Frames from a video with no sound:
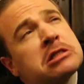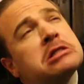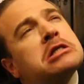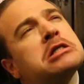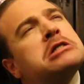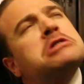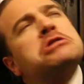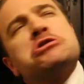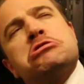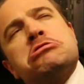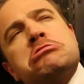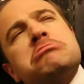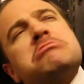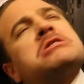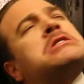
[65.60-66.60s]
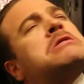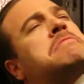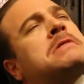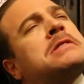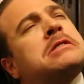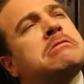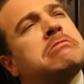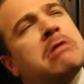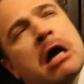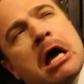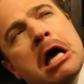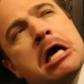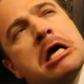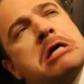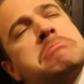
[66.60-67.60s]
Did you
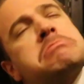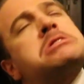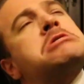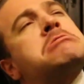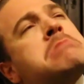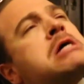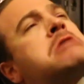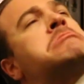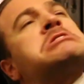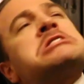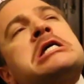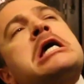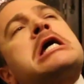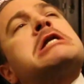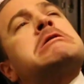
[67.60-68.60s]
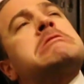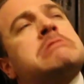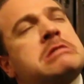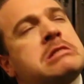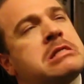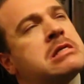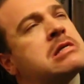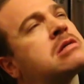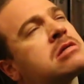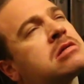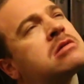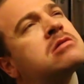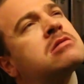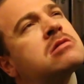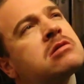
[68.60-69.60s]
subscribe to our channels?
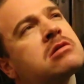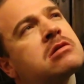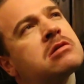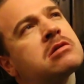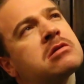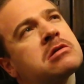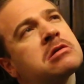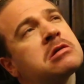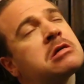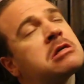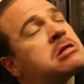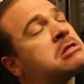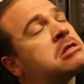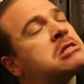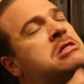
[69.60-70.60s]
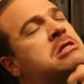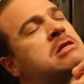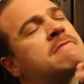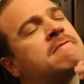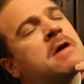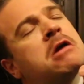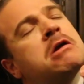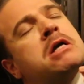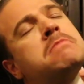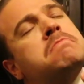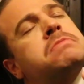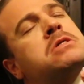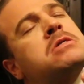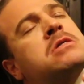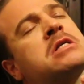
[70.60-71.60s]
This is very
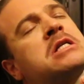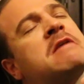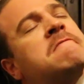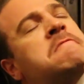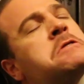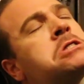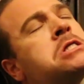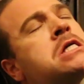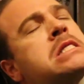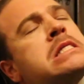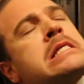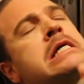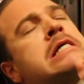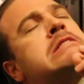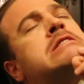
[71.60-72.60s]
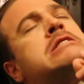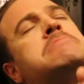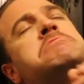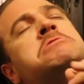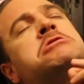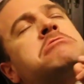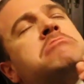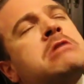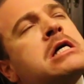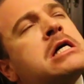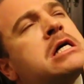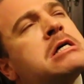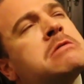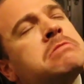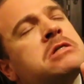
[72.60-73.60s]
important. If you did not
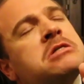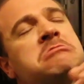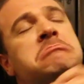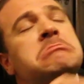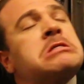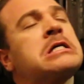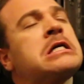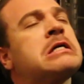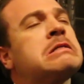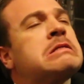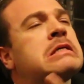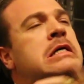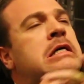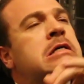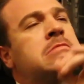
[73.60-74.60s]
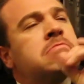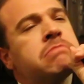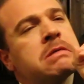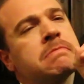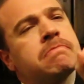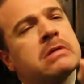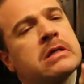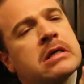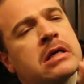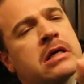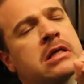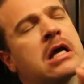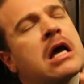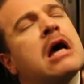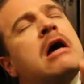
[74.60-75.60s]
subscribe, you cannot be
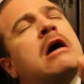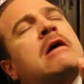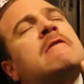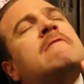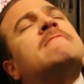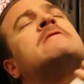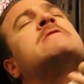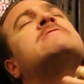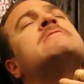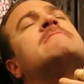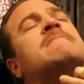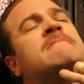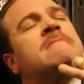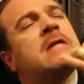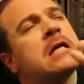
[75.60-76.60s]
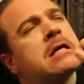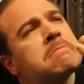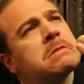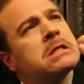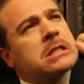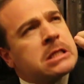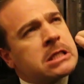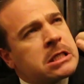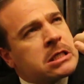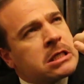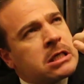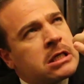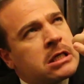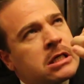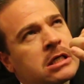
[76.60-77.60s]
part of the family.
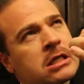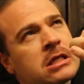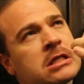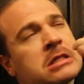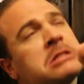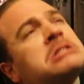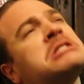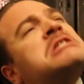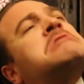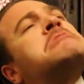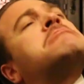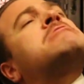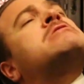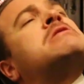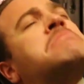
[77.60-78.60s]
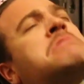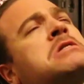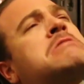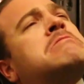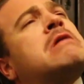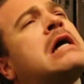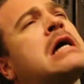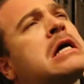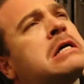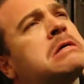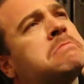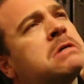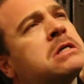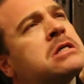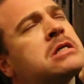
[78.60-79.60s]
Did you subscribe?